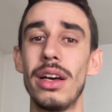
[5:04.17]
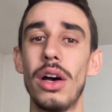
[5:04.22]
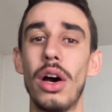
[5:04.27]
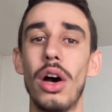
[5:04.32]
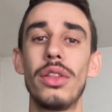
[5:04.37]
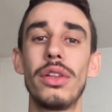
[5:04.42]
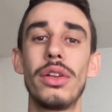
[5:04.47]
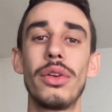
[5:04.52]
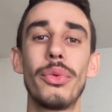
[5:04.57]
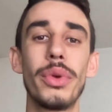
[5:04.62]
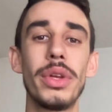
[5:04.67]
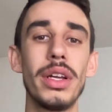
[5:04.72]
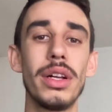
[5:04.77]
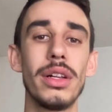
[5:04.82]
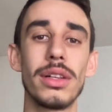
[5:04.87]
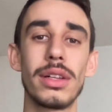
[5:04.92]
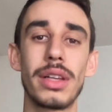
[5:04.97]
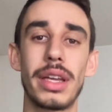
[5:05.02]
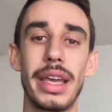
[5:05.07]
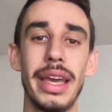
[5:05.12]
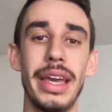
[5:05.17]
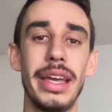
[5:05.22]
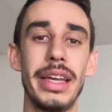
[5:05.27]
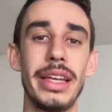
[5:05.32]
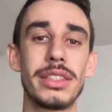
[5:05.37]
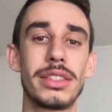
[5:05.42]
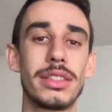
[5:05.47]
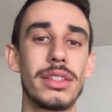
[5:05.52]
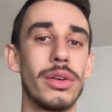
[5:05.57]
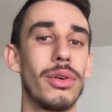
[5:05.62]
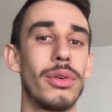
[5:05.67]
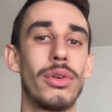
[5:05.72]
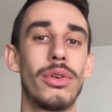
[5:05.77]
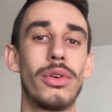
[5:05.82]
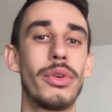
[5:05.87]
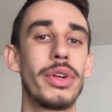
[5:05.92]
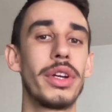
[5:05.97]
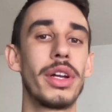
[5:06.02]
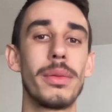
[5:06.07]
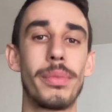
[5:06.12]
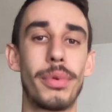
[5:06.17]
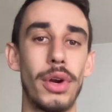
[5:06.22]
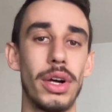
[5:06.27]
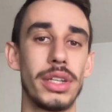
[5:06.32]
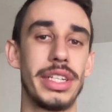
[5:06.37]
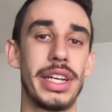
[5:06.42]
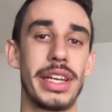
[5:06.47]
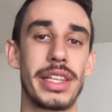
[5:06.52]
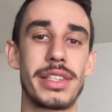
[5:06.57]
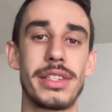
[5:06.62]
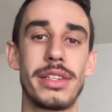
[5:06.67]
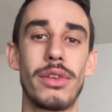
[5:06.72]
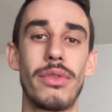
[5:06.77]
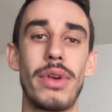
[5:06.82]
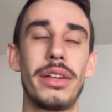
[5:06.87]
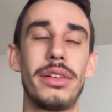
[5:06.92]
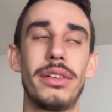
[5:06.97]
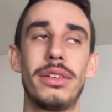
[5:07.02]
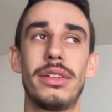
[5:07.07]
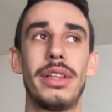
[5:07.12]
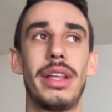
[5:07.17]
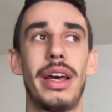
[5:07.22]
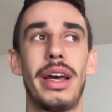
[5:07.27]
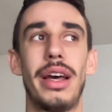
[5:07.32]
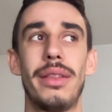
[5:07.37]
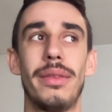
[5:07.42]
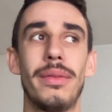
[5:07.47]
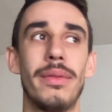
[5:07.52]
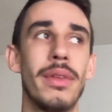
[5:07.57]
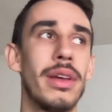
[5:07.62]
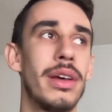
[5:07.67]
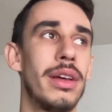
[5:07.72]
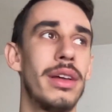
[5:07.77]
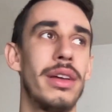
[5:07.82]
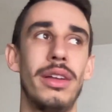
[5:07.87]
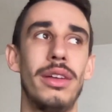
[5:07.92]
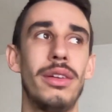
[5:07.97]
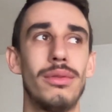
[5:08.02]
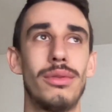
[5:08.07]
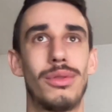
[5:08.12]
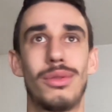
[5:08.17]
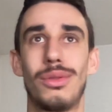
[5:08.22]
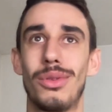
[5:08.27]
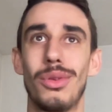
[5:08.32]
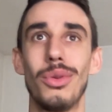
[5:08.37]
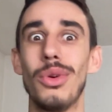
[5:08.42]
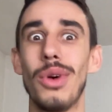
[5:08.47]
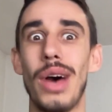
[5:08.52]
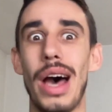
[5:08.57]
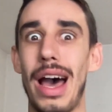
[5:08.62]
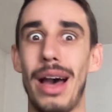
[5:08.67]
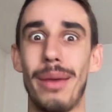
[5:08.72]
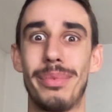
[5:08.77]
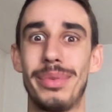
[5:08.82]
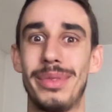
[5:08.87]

on real case or real projects rather than to do apps.